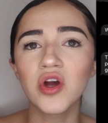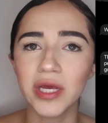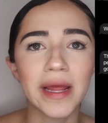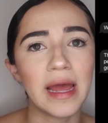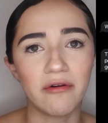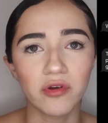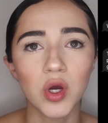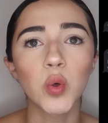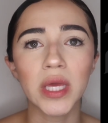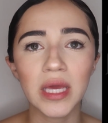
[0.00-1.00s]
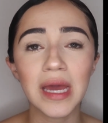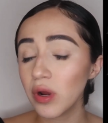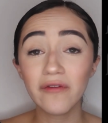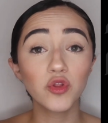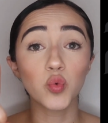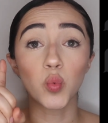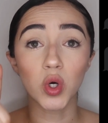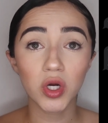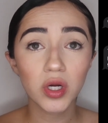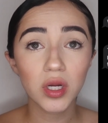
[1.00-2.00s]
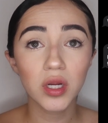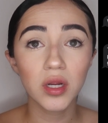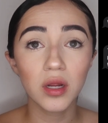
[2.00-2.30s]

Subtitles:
good I have it, okay? I don't have to work